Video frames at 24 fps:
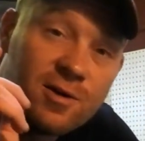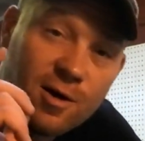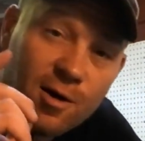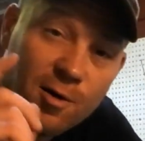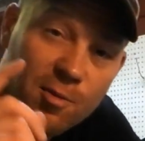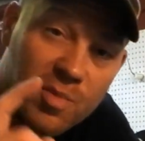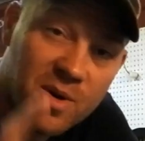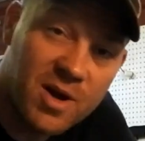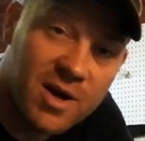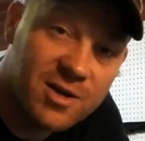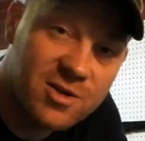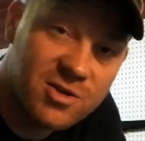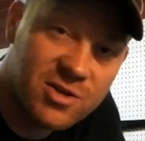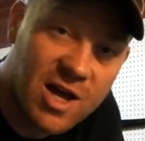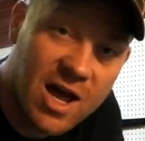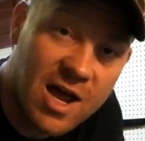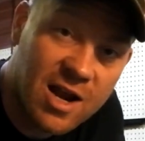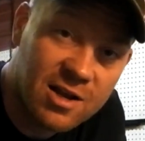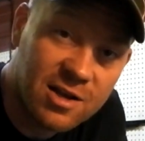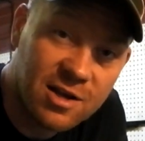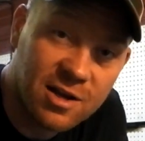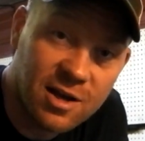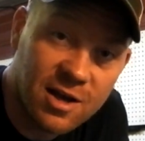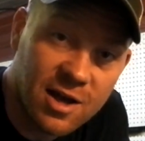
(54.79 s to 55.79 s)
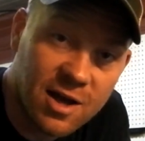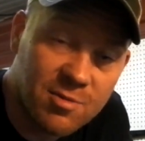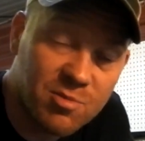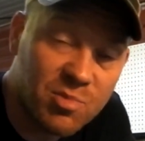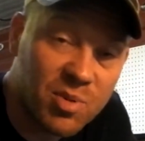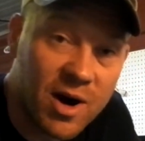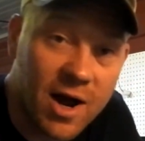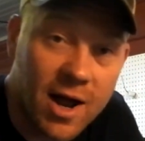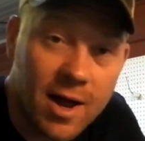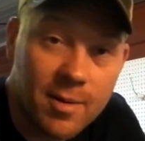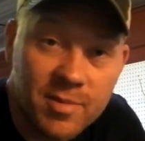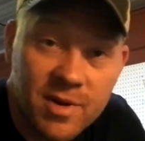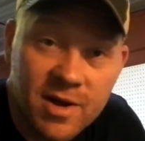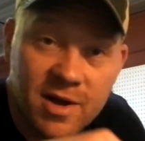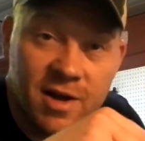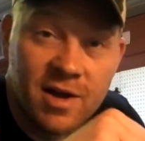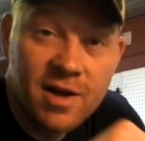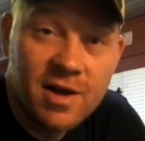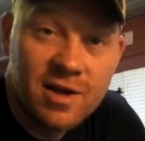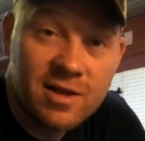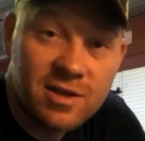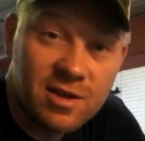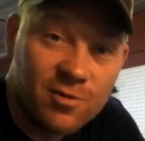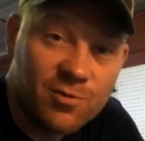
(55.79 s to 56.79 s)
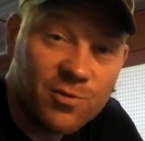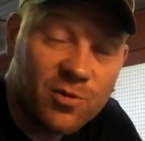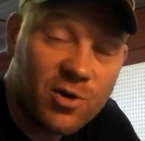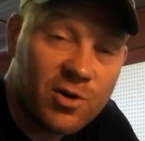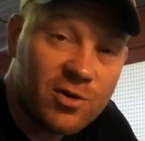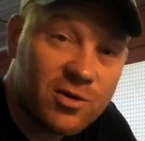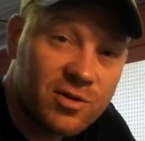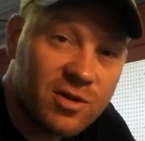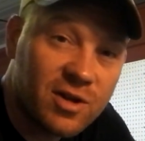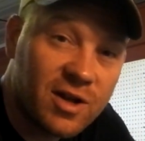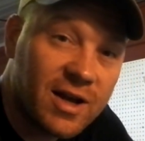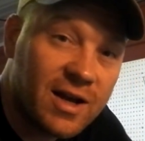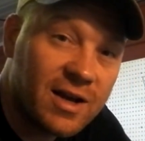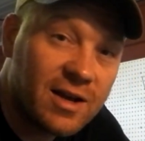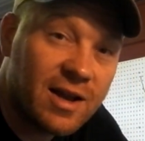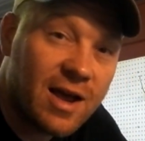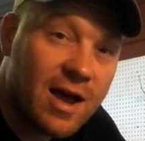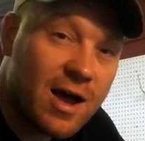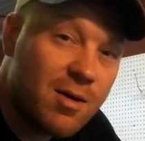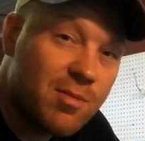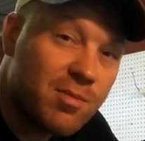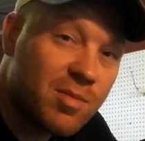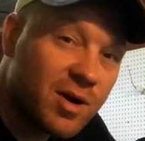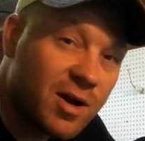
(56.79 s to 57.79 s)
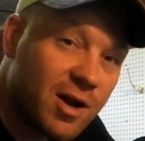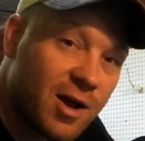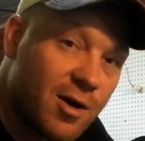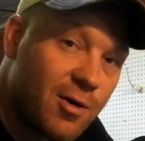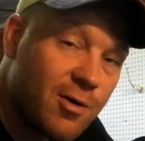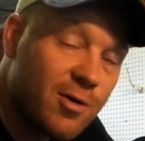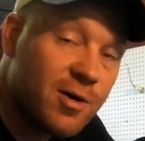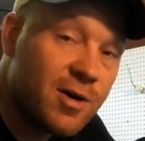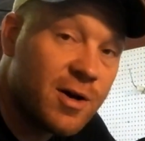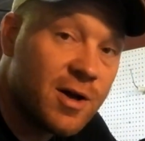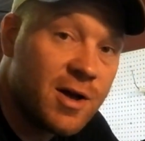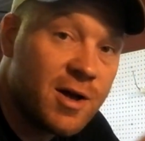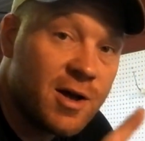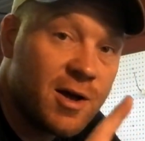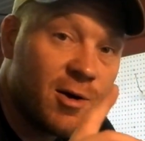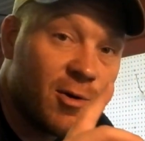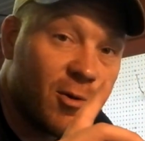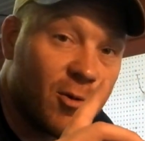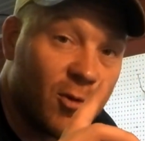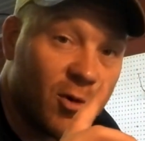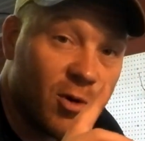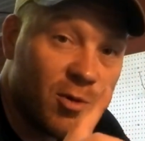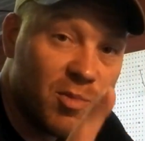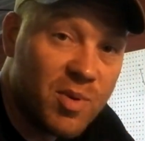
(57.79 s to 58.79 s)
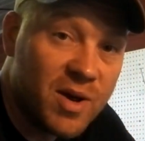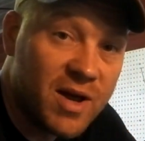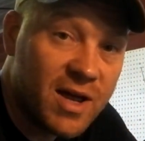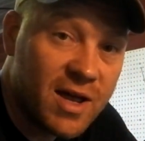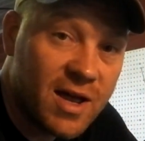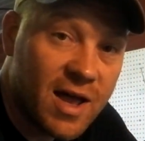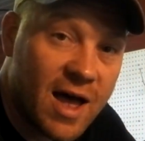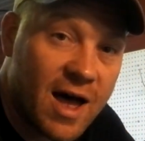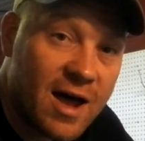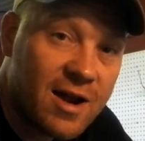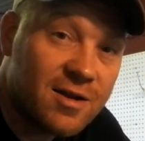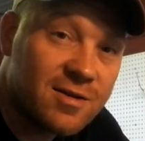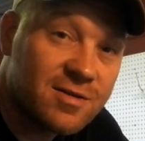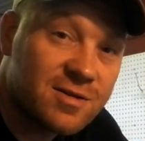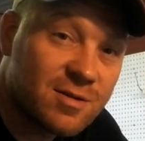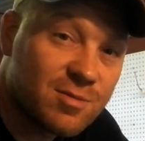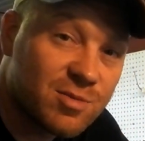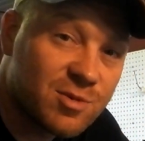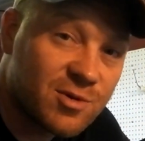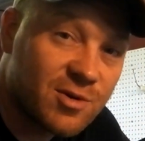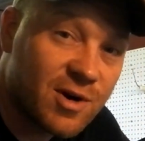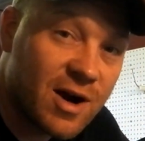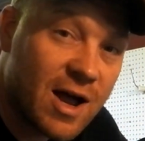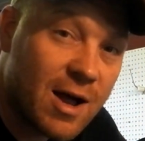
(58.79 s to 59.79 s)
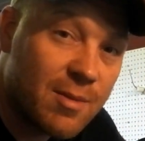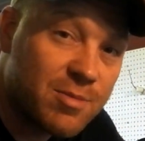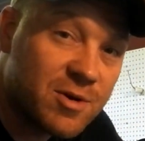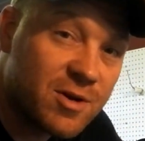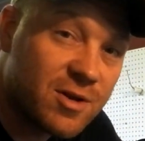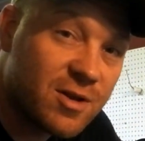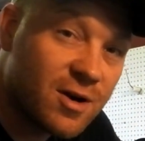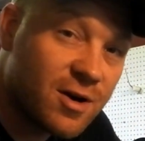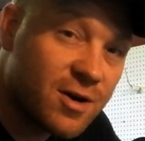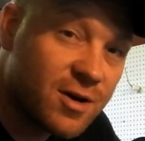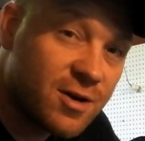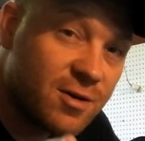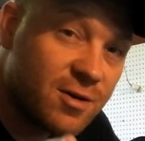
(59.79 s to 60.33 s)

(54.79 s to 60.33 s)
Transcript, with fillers: A big shout out to Gun Prime. The first link down below will be how to subscribe to their